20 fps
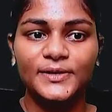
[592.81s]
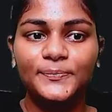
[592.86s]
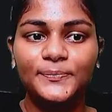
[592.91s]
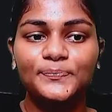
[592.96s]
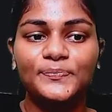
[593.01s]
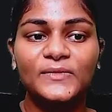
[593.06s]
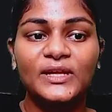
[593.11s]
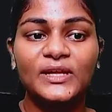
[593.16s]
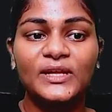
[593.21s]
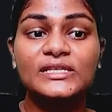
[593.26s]

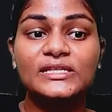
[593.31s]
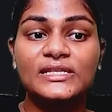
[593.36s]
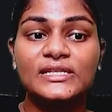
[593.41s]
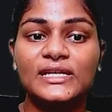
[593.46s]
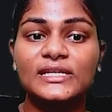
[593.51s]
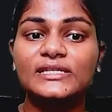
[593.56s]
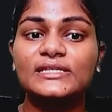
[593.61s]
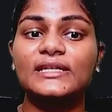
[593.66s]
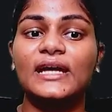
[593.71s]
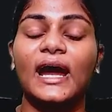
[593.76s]
It says
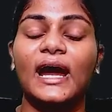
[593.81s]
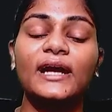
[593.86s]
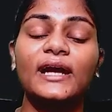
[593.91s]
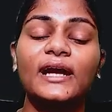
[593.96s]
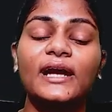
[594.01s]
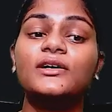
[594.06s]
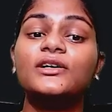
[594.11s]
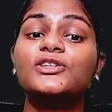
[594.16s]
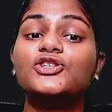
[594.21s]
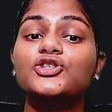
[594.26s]
that a
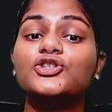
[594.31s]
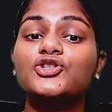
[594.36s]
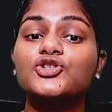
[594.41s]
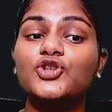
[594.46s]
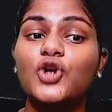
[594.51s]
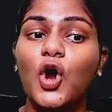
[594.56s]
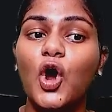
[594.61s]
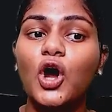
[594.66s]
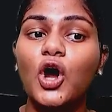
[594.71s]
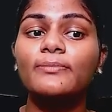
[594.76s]

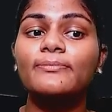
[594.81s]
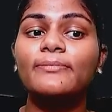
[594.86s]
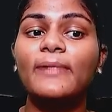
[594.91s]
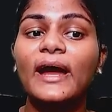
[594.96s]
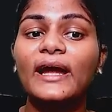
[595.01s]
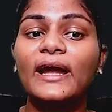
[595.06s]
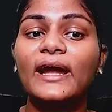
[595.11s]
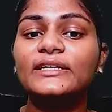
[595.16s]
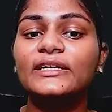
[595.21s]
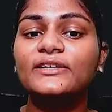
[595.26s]
strong
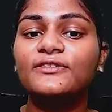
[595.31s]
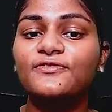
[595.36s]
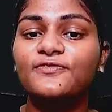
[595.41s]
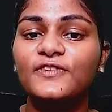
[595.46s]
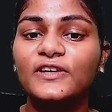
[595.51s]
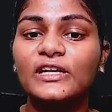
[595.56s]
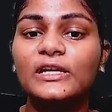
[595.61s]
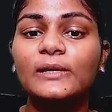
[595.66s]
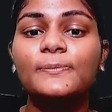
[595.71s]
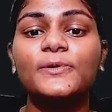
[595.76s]
magnetic
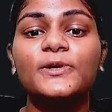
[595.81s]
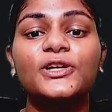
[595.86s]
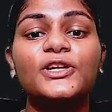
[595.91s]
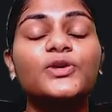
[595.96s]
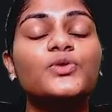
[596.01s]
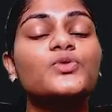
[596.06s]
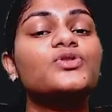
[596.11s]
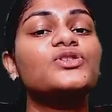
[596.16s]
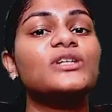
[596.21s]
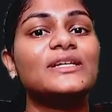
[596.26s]
field
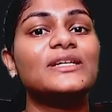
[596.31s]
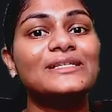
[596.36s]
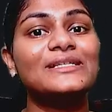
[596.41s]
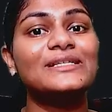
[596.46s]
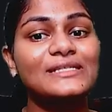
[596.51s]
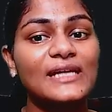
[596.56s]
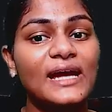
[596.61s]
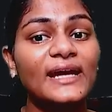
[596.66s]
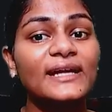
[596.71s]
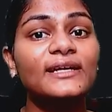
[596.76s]
produced
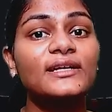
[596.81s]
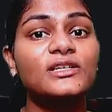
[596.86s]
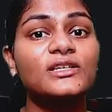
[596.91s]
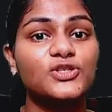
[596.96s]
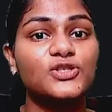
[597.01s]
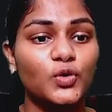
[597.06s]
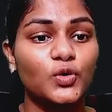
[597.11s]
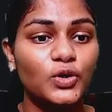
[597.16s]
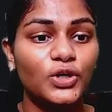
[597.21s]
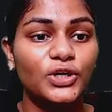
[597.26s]
inside a
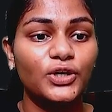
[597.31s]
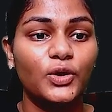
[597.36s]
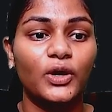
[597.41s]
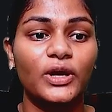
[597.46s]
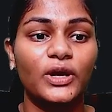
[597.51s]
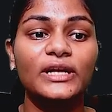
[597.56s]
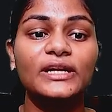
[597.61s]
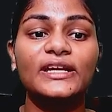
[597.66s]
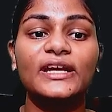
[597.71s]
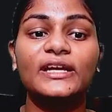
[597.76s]
solenoid
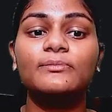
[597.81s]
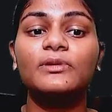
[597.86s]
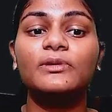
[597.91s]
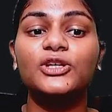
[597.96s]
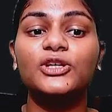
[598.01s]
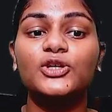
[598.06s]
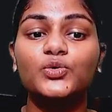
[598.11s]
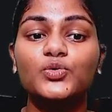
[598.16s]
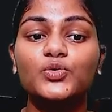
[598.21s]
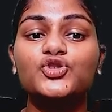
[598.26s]
can be
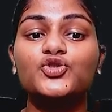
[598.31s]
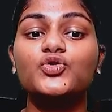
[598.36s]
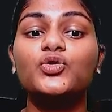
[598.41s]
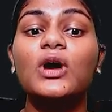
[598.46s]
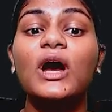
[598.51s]
used to